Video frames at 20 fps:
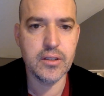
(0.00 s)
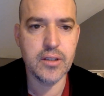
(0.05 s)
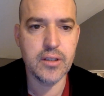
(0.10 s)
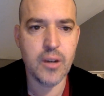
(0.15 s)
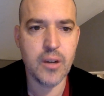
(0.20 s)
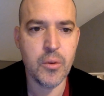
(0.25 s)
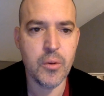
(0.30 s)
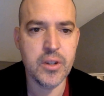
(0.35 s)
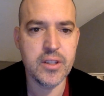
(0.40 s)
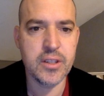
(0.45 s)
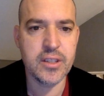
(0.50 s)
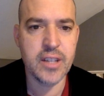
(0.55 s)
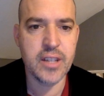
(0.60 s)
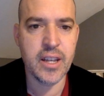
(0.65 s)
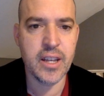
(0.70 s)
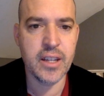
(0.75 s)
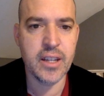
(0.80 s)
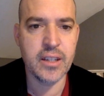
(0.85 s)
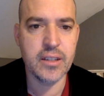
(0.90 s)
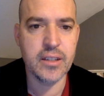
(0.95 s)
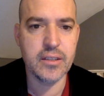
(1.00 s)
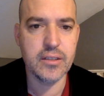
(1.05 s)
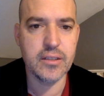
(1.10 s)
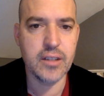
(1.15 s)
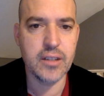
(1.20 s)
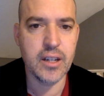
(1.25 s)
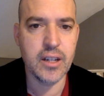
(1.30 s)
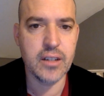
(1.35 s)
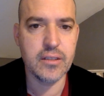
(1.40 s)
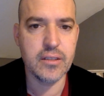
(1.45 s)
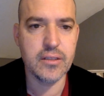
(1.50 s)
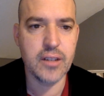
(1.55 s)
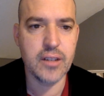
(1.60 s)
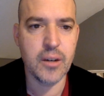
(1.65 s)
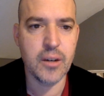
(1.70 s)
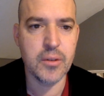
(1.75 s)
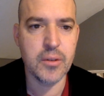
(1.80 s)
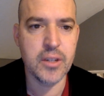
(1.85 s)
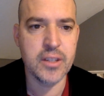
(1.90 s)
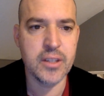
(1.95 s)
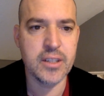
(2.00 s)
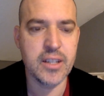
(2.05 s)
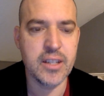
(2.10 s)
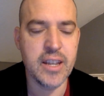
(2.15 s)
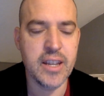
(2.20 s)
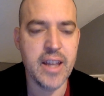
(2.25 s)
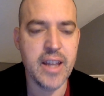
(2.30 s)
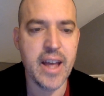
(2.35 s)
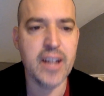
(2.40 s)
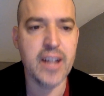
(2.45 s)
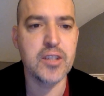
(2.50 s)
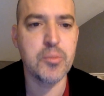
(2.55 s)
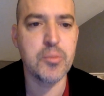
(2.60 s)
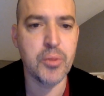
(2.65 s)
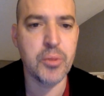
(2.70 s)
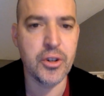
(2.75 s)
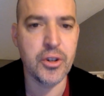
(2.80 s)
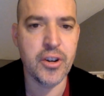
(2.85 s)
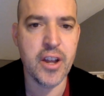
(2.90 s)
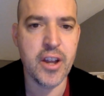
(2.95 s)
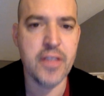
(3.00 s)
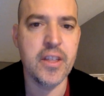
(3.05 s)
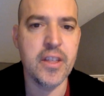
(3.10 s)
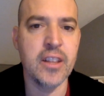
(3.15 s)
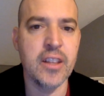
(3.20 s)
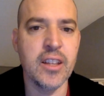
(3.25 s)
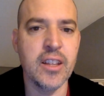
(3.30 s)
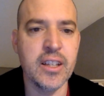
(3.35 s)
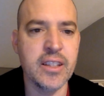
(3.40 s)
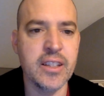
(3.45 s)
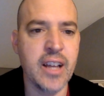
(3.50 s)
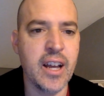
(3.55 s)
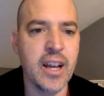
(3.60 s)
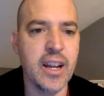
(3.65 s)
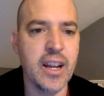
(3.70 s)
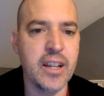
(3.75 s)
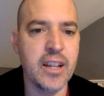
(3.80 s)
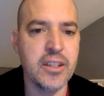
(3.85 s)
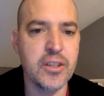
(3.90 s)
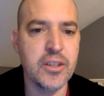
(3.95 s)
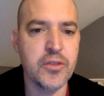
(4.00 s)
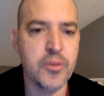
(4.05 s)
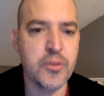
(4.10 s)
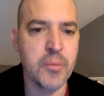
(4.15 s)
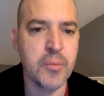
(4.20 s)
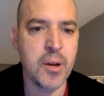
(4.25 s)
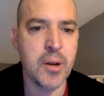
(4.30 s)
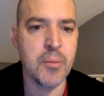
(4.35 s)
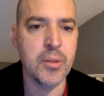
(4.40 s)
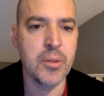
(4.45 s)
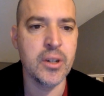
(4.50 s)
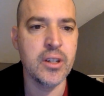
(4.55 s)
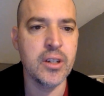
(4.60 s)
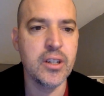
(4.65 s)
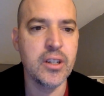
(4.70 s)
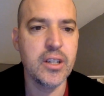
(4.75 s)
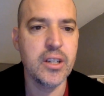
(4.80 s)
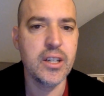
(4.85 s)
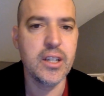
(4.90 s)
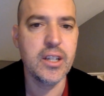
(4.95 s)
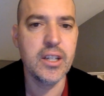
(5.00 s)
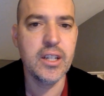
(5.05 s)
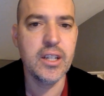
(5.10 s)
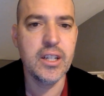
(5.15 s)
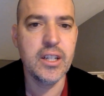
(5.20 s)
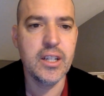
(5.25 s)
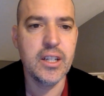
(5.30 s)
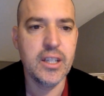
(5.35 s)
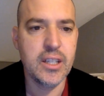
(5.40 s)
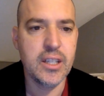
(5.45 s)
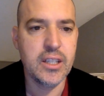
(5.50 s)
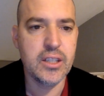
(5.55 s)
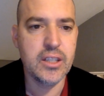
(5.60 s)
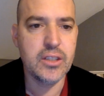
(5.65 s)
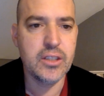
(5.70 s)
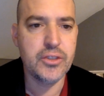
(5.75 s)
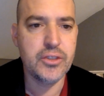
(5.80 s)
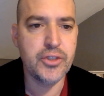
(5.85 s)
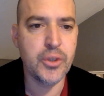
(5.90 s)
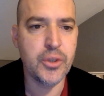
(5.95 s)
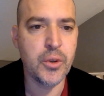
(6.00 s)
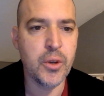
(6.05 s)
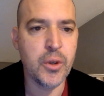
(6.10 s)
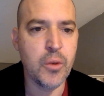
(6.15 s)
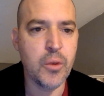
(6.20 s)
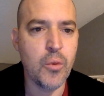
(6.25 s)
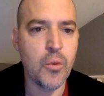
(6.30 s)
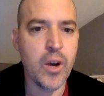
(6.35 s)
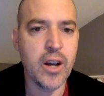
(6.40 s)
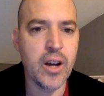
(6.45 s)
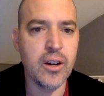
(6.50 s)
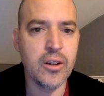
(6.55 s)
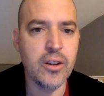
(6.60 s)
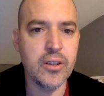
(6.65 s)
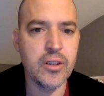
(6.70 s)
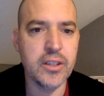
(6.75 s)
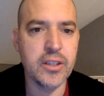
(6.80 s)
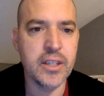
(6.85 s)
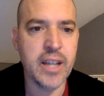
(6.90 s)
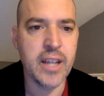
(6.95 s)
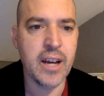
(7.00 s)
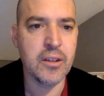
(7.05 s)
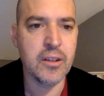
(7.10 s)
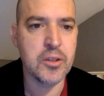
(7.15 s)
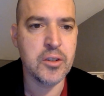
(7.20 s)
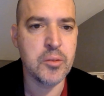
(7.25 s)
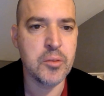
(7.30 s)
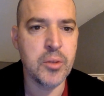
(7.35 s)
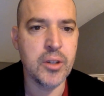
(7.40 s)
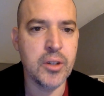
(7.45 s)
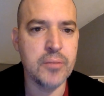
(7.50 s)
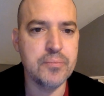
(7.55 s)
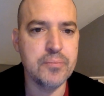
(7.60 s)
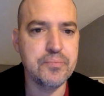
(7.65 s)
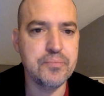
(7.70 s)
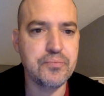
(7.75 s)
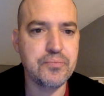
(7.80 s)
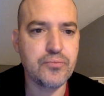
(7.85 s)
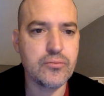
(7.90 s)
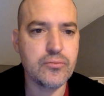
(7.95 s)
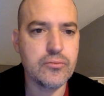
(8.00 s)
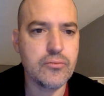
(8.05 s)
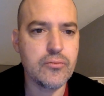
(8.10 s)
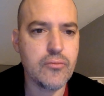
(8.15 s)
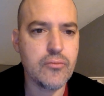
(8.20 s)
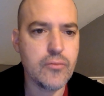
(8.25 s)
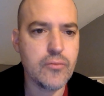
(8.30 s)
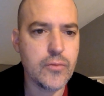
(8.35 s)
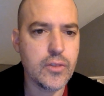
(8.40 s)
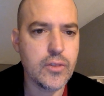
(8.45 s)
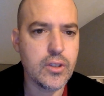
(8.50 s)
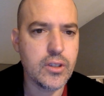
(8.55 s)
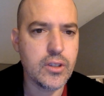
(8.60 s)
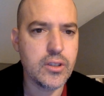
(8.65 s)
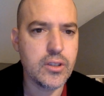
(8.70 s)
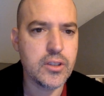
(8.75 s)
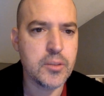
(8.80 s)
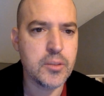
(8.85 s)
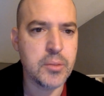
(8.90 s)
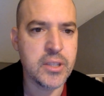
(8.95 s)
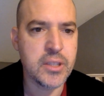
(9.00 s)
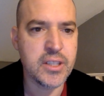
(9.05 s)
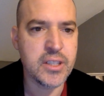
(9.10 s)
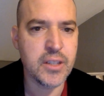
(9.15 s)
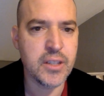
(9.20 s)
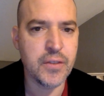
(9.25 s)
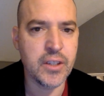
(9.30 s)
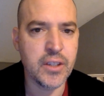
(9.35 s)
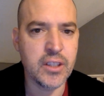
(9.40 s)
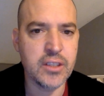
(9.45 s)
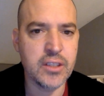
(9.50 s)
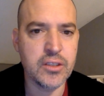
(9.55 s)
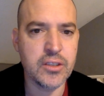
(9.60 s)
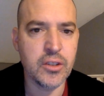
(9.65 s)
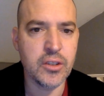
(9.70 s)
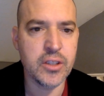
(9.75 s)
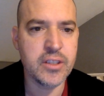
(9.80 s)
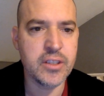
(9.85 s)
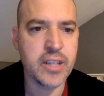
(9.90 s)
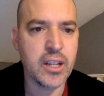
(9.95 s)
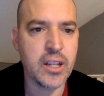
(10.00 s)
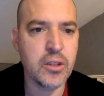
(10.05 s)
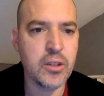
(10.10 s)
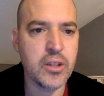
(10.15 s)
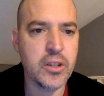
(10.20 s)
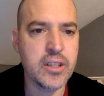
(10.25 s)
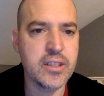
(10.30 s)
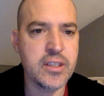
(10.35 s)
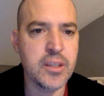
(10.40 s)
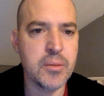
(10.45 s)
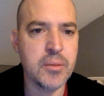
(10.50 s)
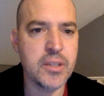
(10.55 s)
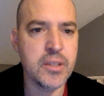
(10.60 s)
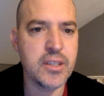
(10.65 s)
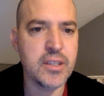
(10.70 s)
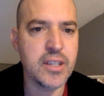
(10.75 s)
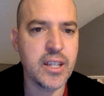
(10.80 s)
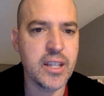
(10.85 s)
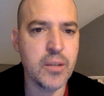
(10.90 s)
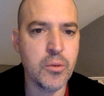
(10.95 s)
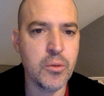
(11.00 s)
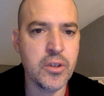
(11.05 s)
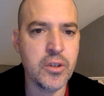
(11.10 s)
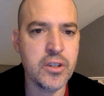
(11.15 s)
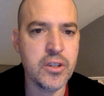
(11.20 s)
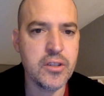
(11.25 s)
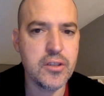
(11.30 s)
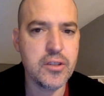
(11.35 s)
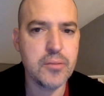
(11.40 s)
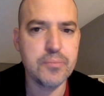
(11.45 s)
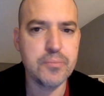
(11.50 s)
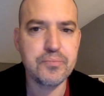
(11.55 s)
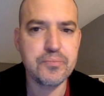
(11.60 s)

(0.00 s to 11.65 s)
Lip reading: I wouldn't say I was an expert or anything like that. I just remember doing well in algebra specifically. So let's take a look at some of these keywords.